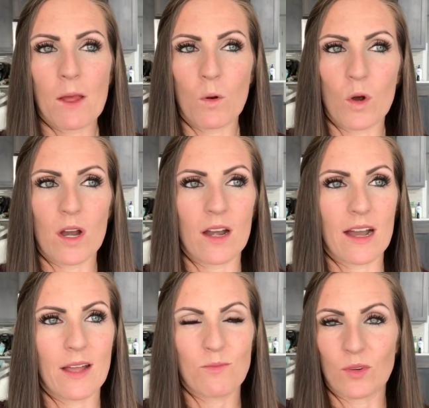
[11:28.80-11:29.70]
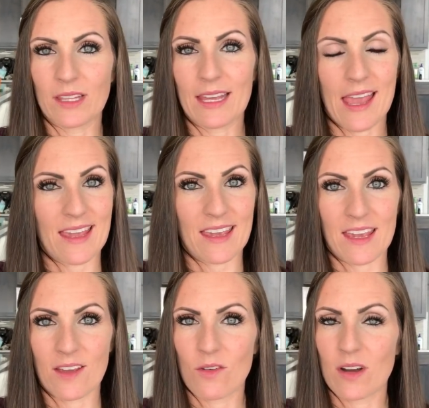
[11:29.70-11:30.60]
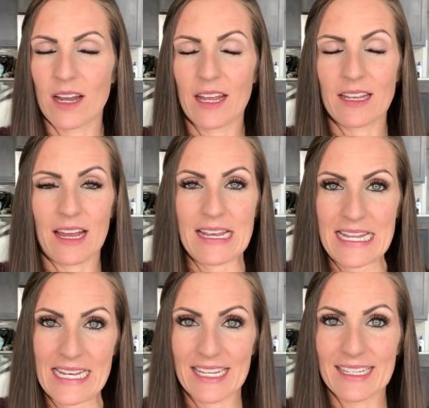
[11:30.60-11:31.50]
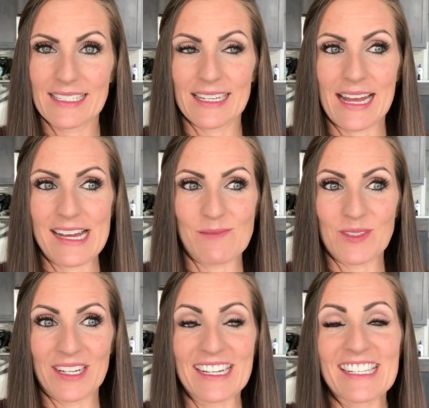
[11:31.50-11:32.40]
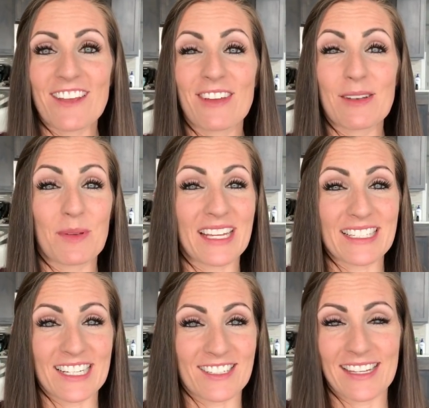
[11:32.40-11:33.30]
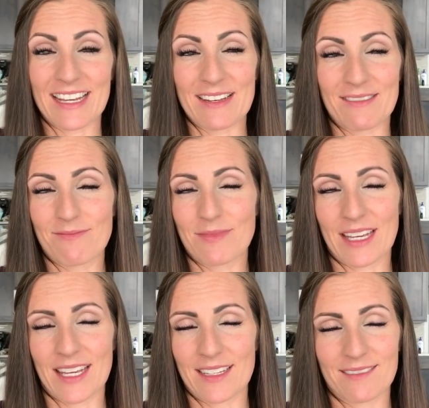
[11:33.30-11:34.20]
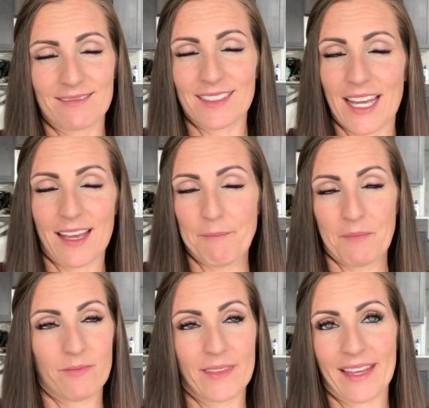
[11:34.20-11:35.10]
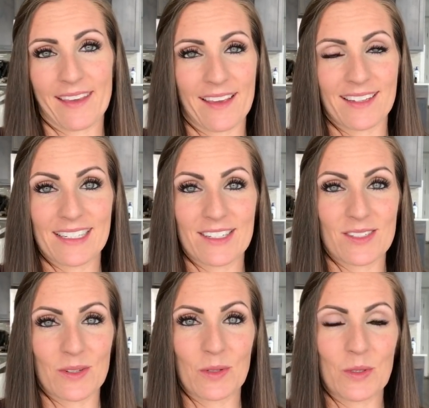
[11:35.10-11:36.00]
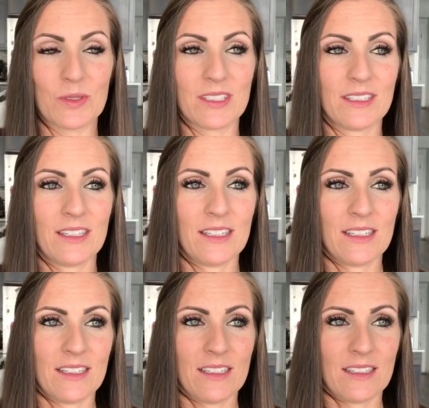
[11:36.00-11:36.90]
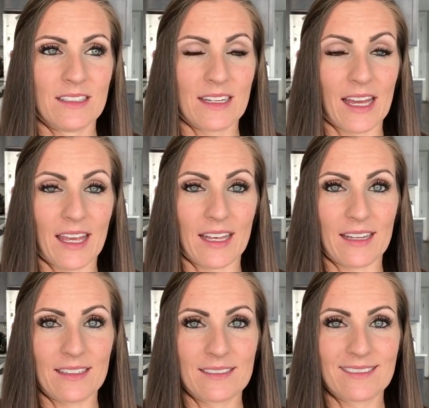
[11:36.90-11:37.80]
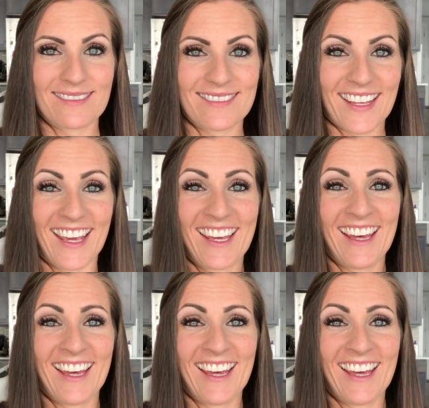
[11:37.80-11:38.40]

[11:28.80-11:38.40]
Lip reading: or I'm really aching or I need it. So I'm going to save it because I just can't, I can't. It's so cold. I hate it. There,